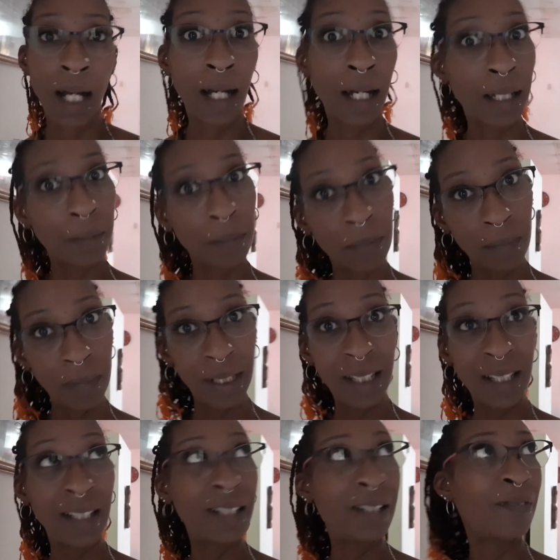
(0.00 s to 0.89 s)
And
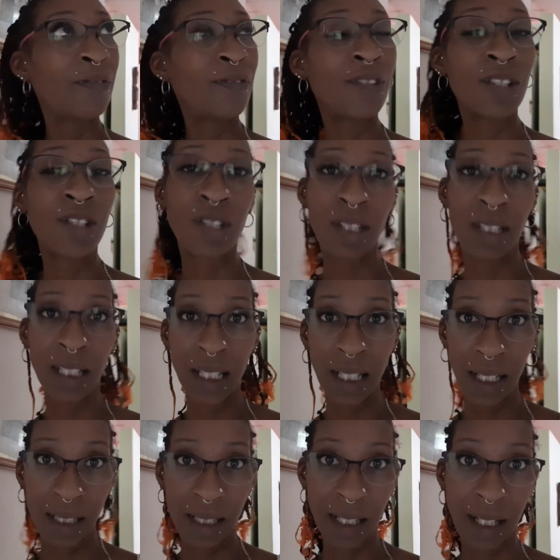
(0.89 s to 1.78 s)
he ain't even reaching the
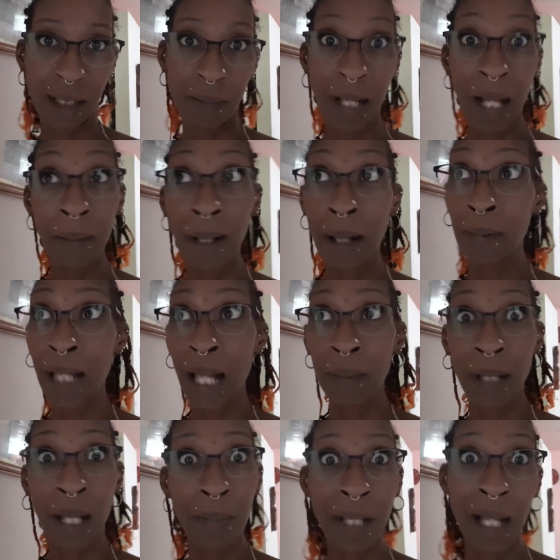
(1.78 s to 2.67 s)
gate yet. Blah, blah, blah,
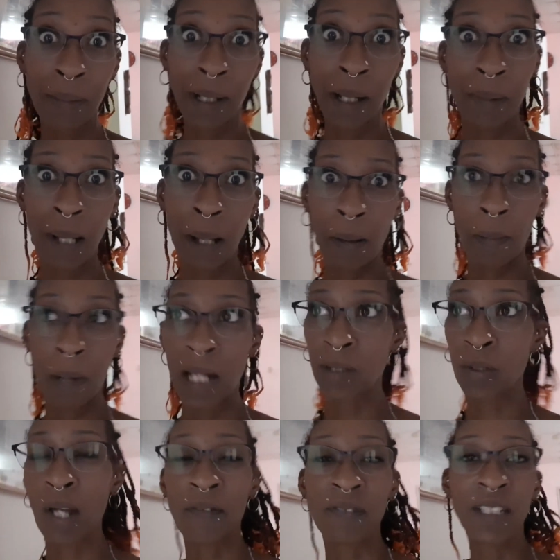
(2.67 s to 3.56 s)
blah, blah, blah, blah, blah.
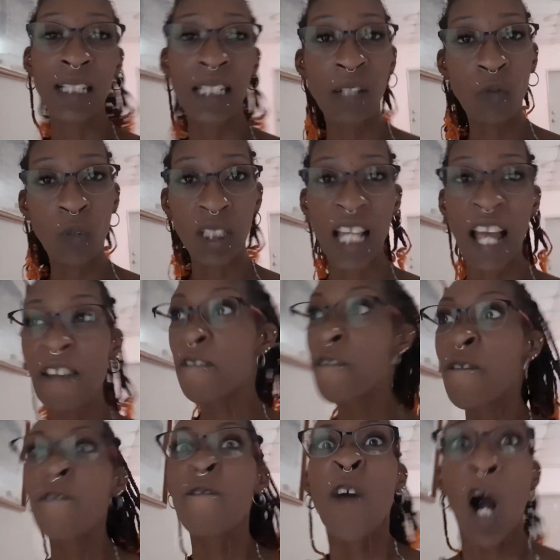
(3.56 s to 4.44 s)
So I have to leave what I'm
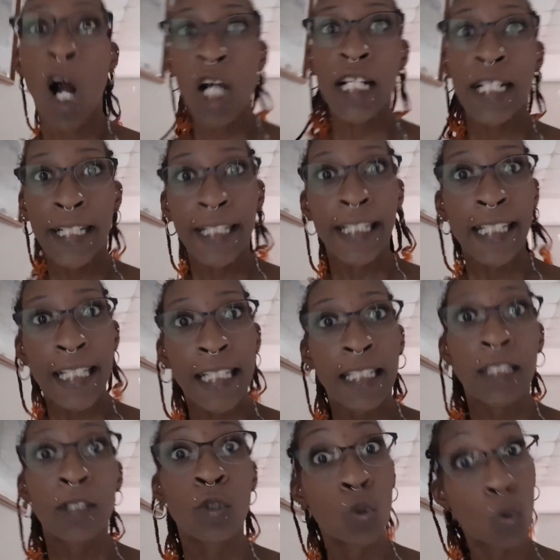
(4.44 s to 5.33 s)

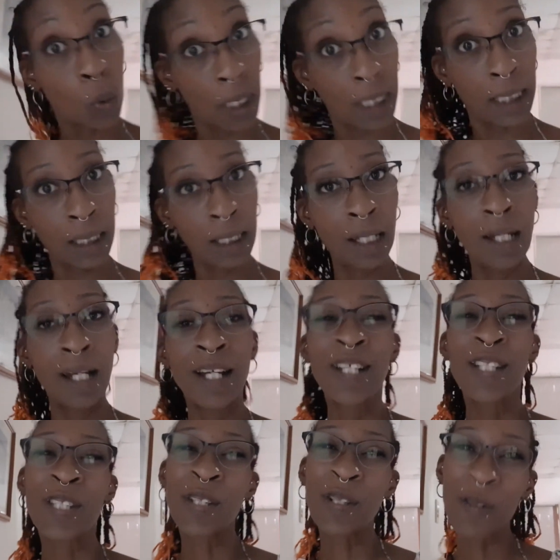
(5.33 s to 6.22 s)
doing
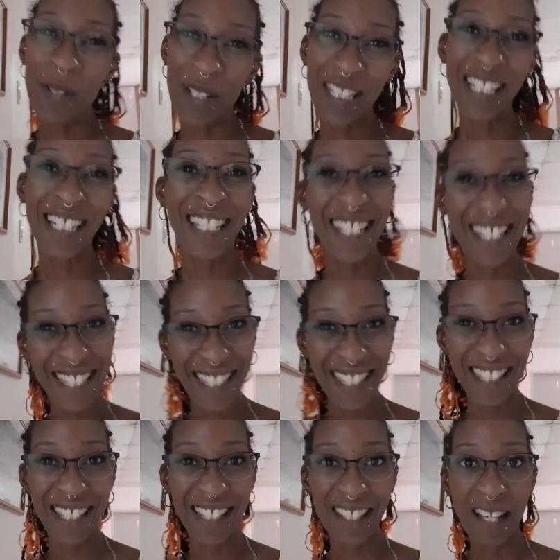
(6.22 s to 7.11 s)
to go to
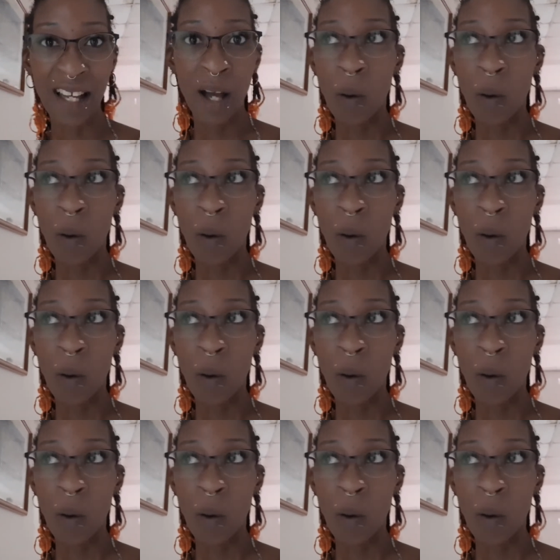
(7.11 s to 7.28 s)
listen.